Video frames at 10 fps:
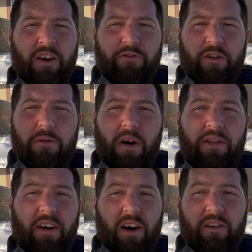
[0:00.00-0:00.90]
for the
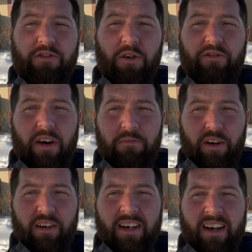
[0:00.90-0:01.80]
month of
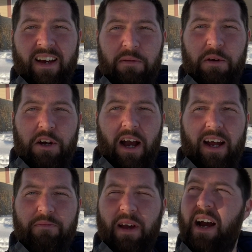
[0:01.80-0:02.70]
November. I'm here
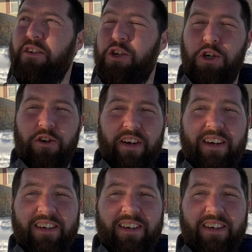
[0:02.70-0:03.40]
hiding behind this tree